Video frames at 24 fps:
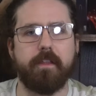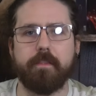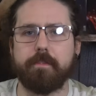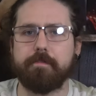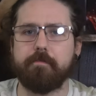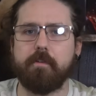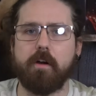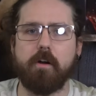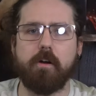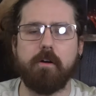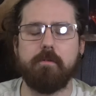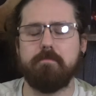you can
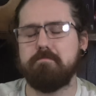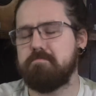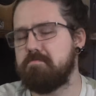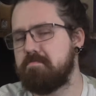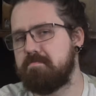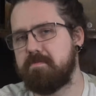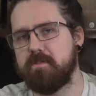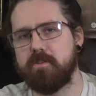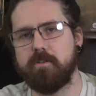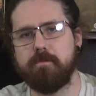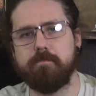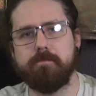throw them,
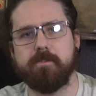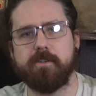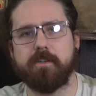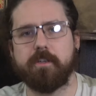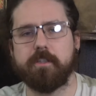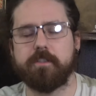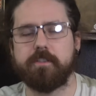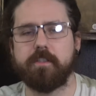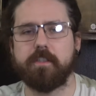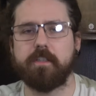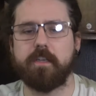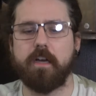boom, you're
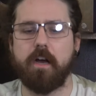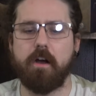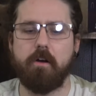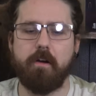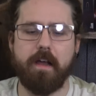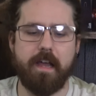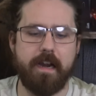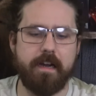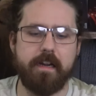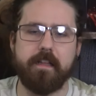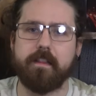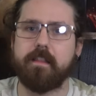good to go.
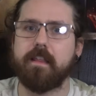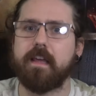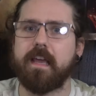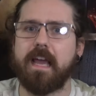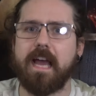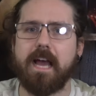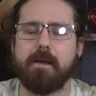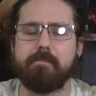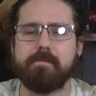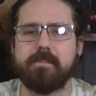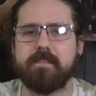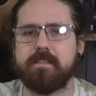Anything
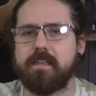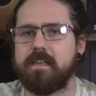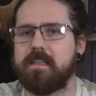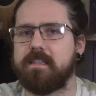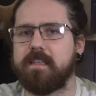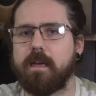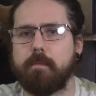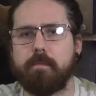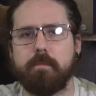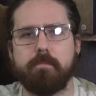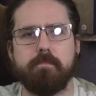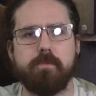happens,
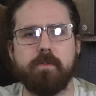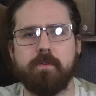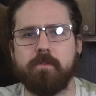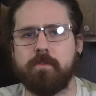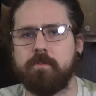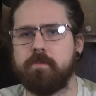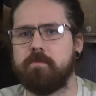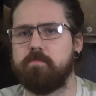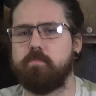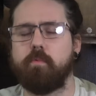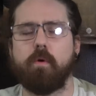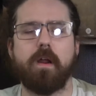any type of
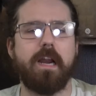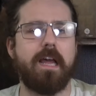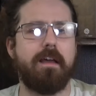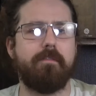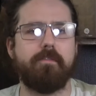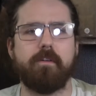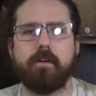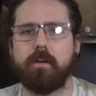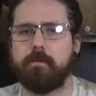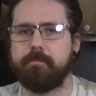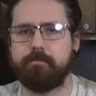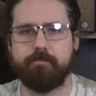mood,
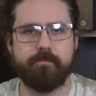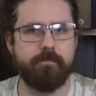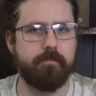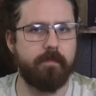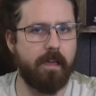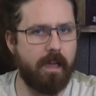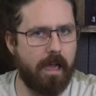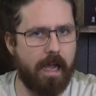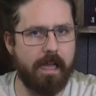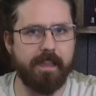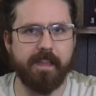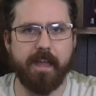whatever,
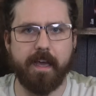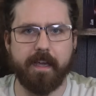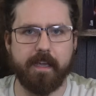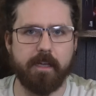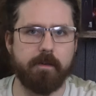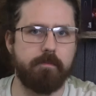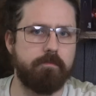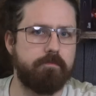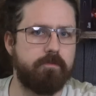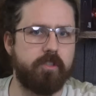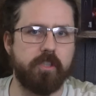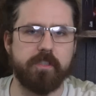I like
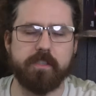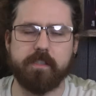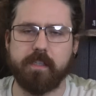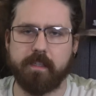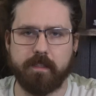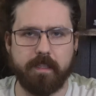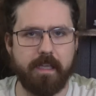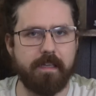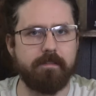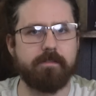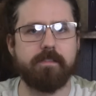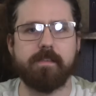them just
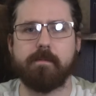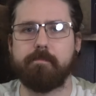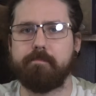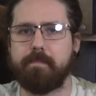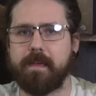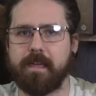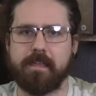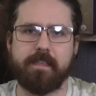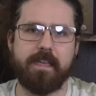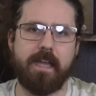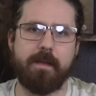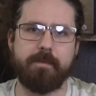to get some
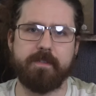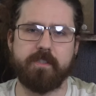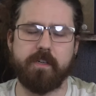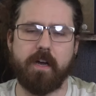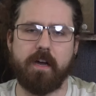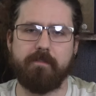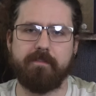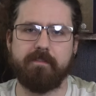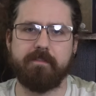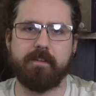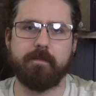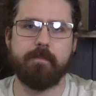ping damage
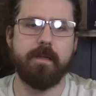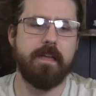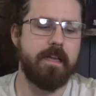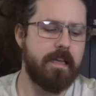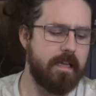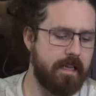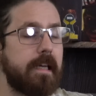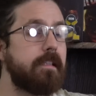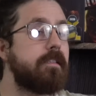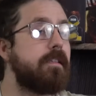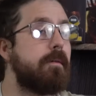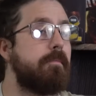off of them.
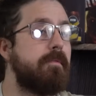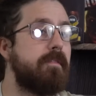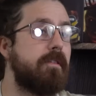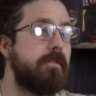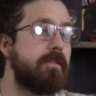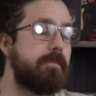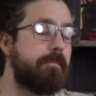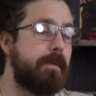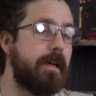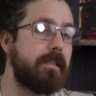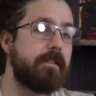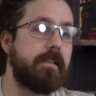Get some of
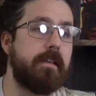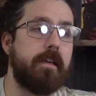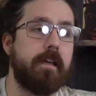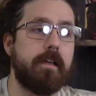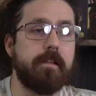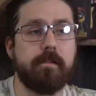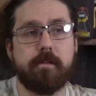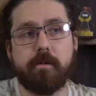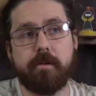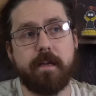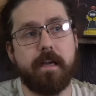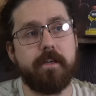those pesky
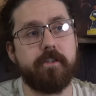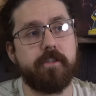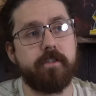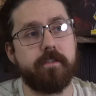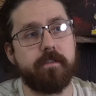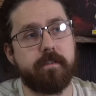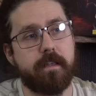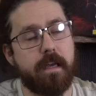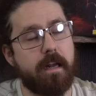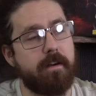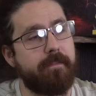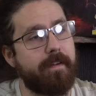hit
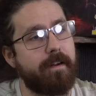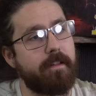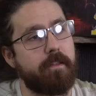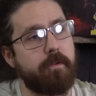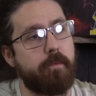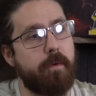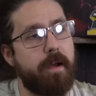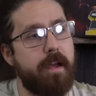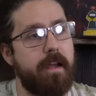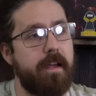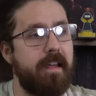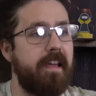locations kind of out of
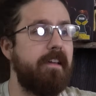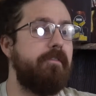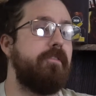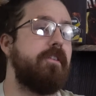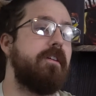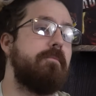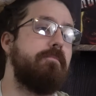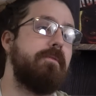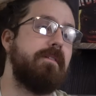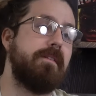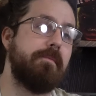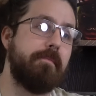the way if
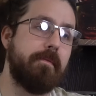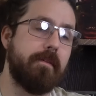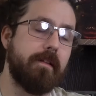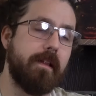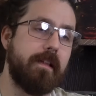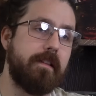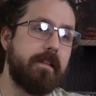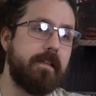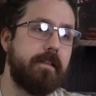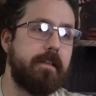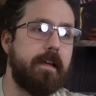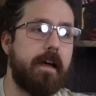you can
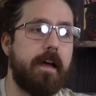manipulate the